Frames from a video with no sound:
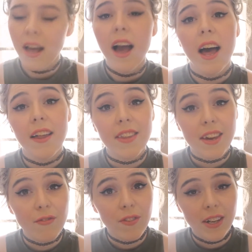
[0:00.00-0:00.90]
And the
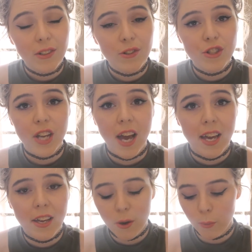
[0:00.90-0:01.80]
final
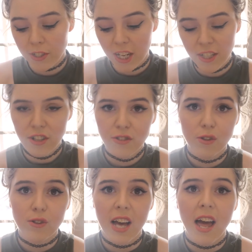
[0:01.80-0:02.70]
shade, which I just
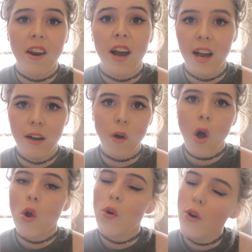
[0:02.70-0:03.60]
looked at and I have
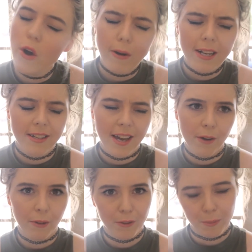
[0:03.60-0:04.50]
no idea how to
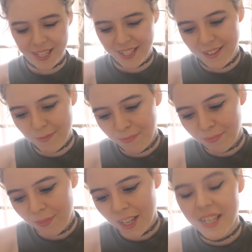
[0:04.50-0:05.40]
explain it,
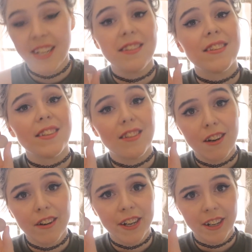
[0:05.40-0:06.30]
is
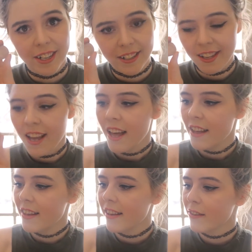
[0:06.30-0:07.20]
Starry Eyed.
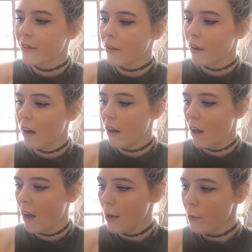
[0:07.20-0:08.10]
This,
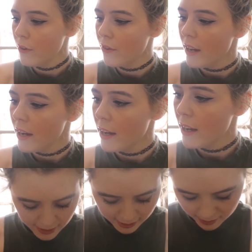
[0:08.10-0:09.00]
I would
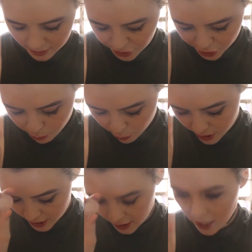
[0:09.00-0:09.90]
say, is a
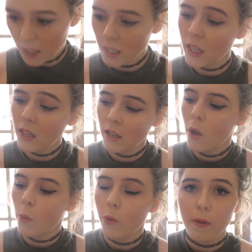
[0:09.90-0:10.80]
shimmery color
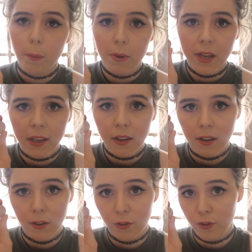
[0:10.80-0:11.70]
with a pink
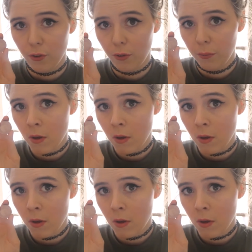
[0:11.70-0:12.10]
undertone.